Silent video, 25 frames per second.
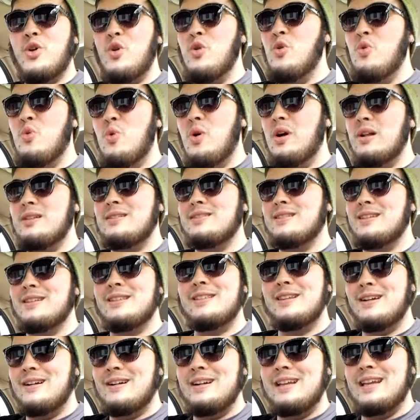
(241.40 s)
who wants the
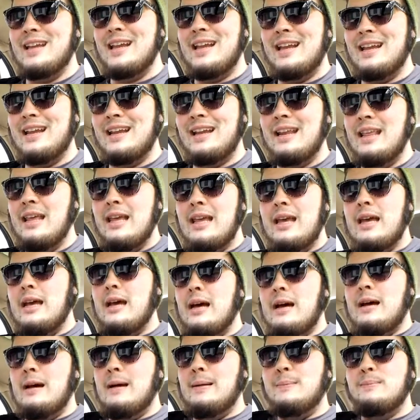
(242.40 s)
38.
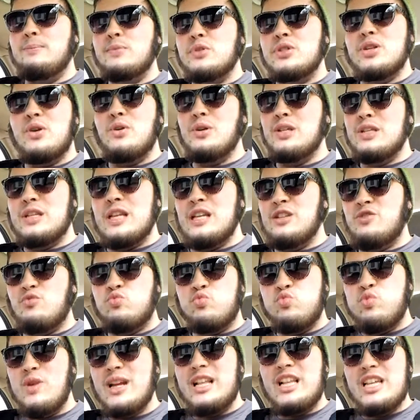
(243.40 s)
So it's
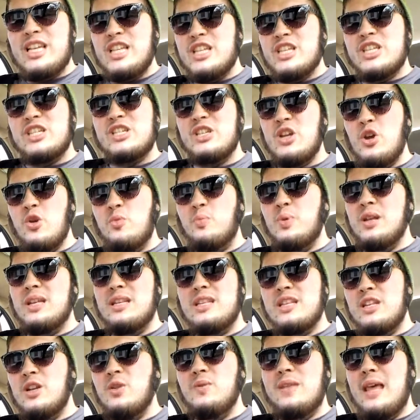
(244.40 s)
really
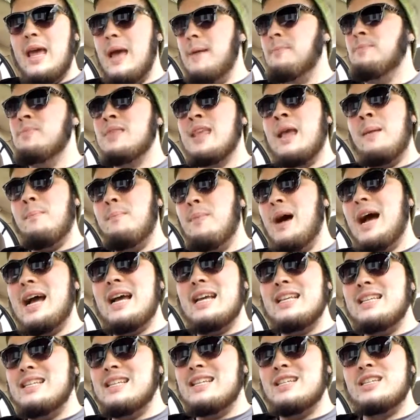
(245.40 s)
stupid to do that.
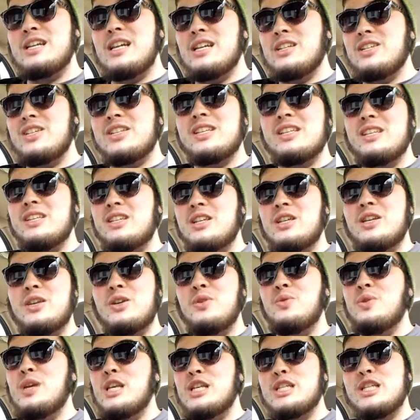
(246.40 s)
My suggestion to
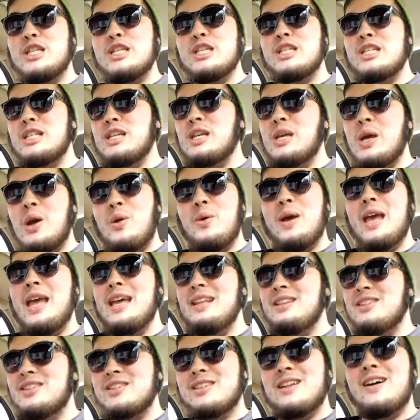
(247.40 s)
you is just to go
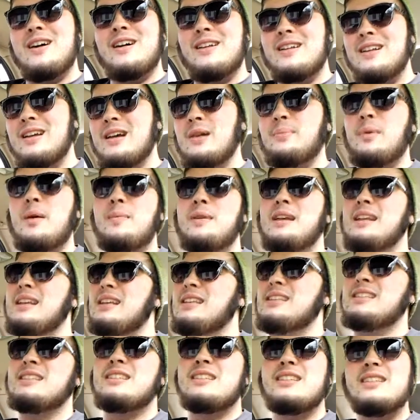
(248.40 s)
ahead and stock up.
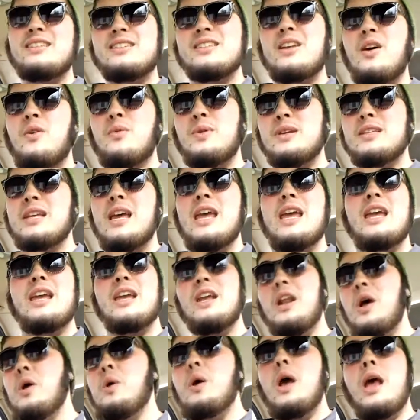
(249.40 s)
It's always,
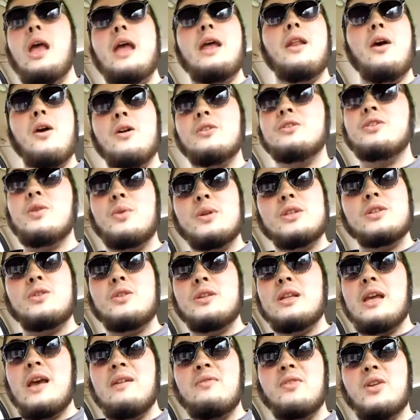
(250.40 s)
and also it's
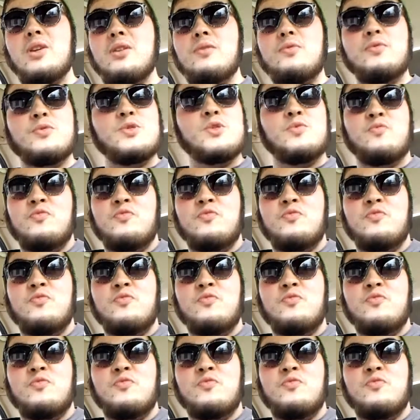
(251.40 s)
good to have a good,